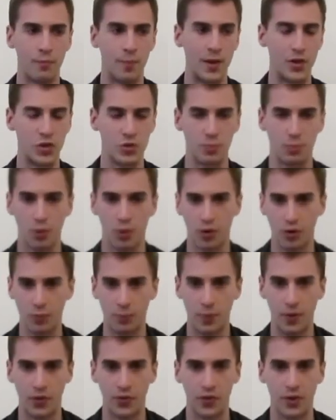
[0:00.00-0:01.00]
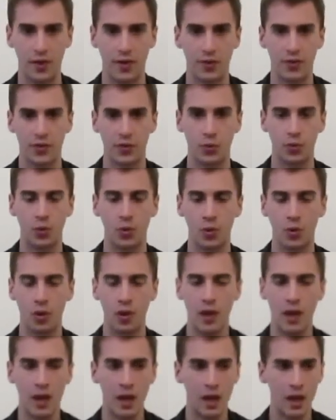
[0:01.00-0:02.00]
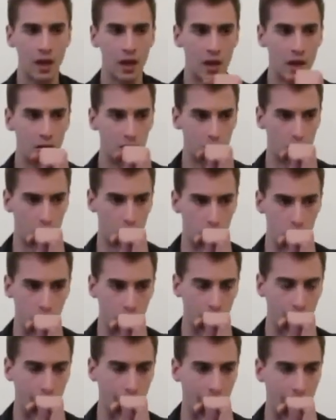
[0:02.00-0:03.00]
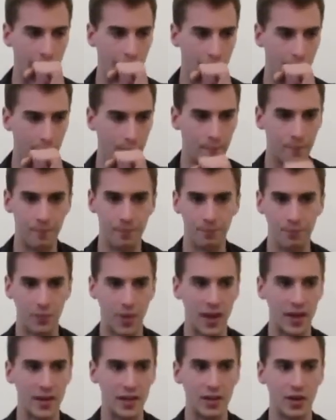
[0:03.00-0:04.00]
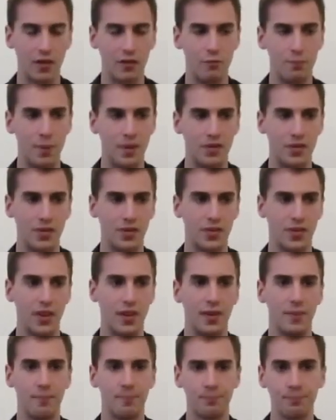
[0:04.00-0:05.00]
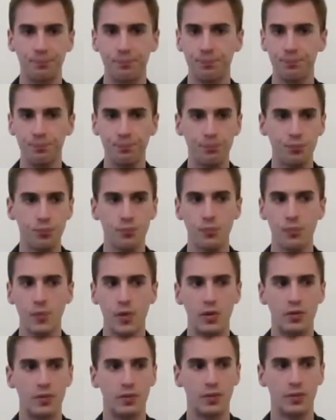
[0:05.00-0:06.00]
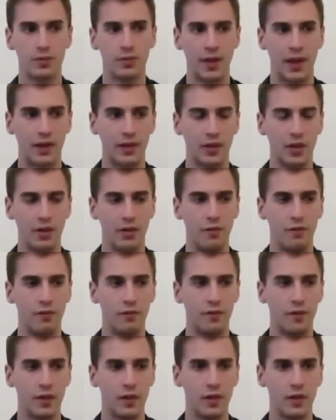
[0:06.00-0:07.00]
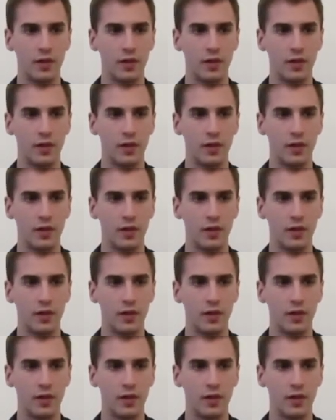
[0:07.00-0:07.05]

information product business or any kind of business that kind of